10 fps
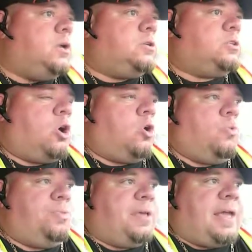
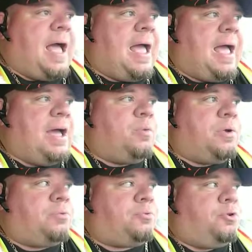So the guy I
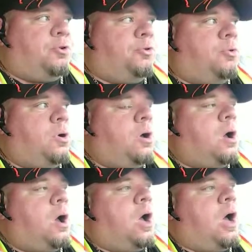went through
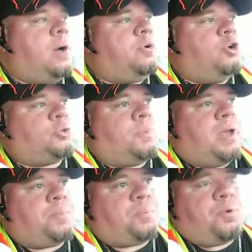hooked me
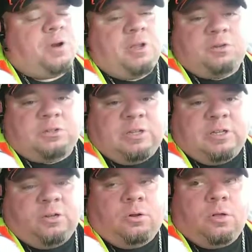up a pretty good
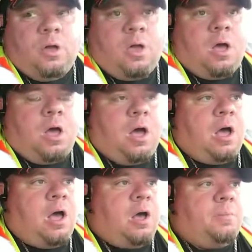deal
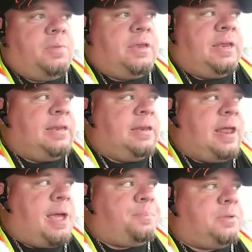in
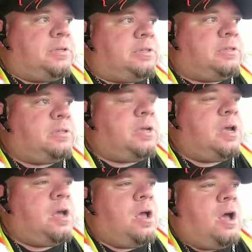Indianapolis.
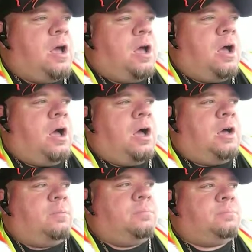
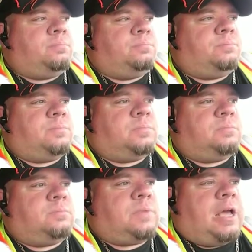I
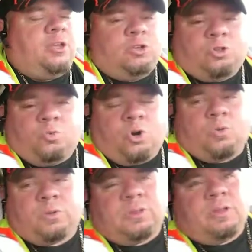used to
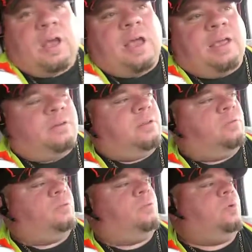work with the guy
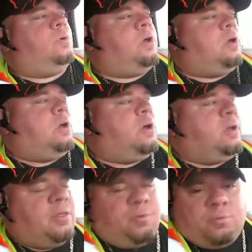and
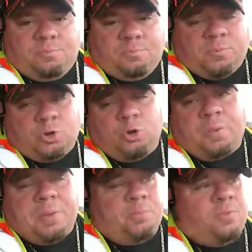another 2
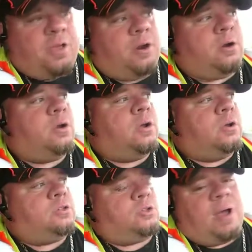people there,
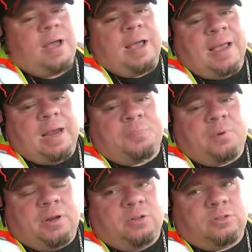so I got a
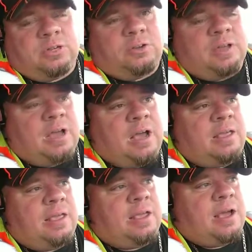pretty good deal. He
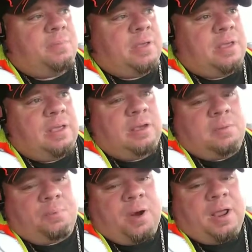cut me
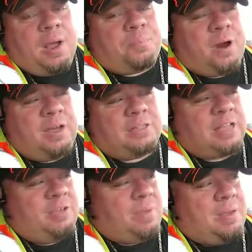a break. I probably
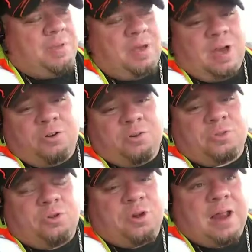saved maybe
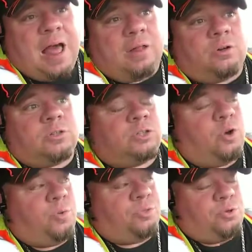$130
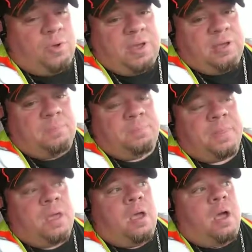going through him.
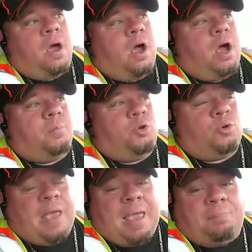You
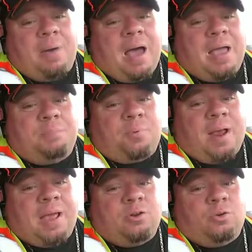can buy
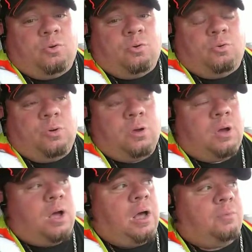brand new
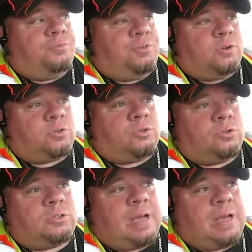filters.